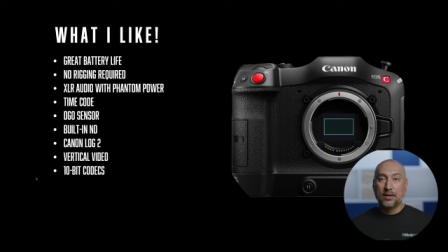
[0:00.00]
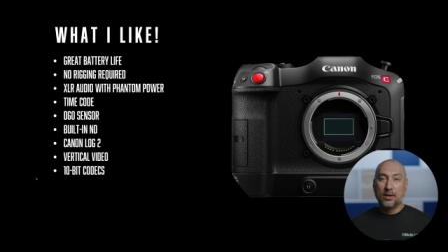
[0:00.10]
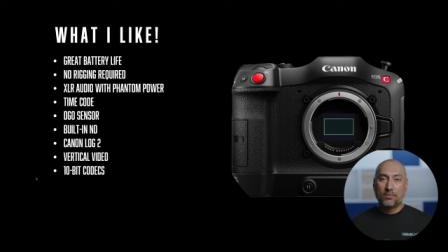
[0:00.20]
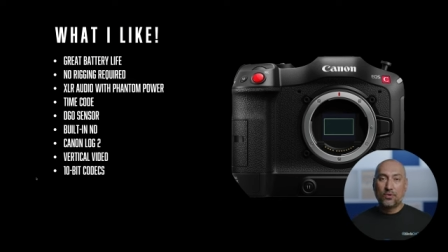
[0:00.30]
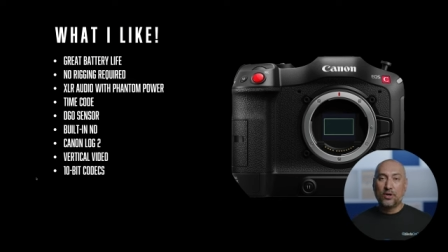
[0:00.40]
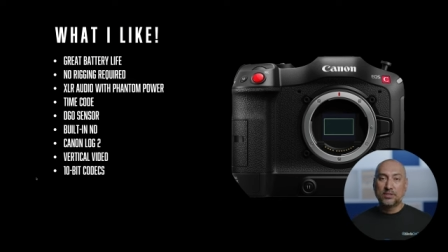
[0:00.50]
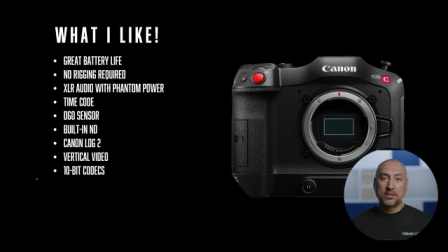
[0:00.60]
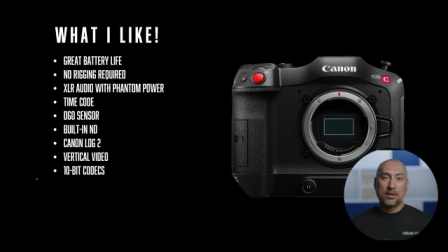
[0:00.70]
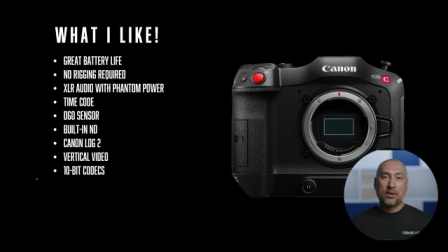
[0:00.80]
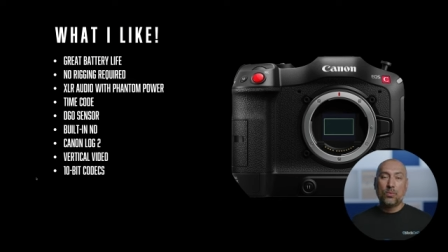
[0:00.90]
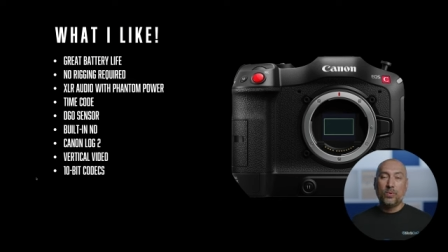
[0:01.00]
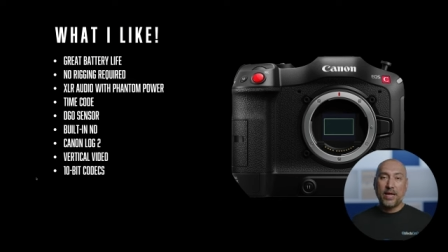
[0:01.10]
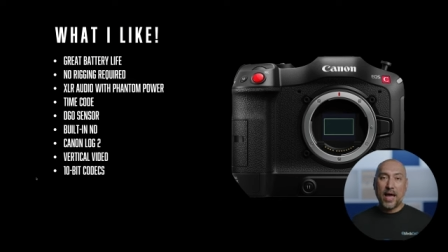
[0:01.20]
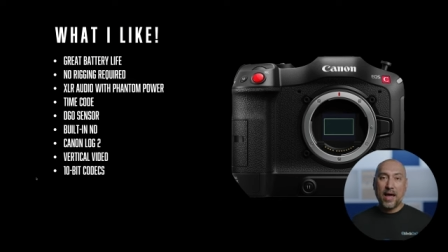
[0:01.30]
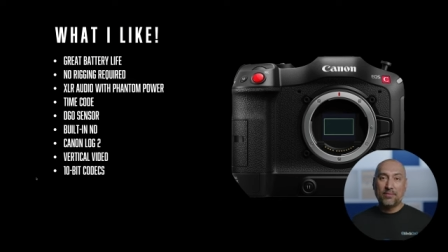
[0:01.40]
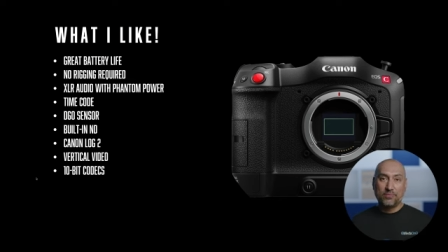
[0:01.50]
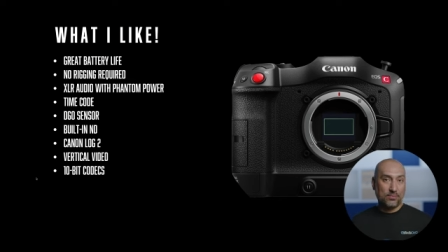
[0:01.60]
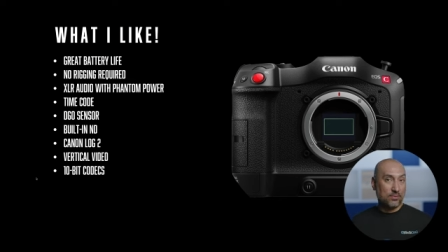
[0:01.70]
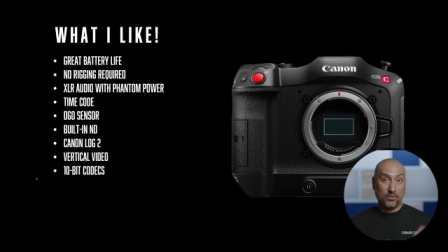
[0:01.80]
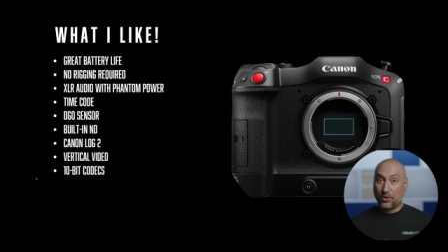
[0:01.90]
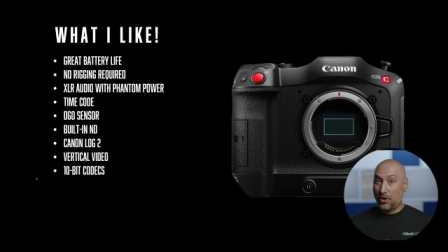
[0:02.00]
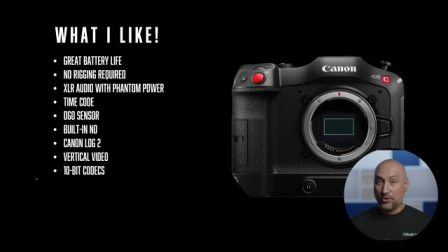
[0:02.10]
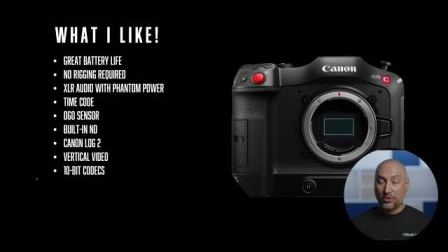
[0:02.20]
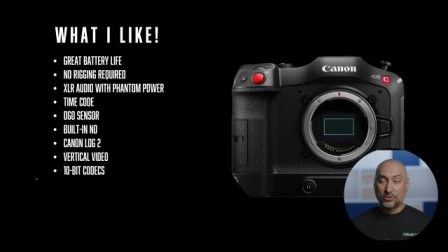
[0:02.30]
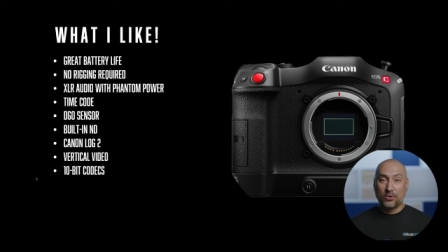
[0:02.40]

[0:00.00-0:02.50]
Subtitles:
Of course, we have all those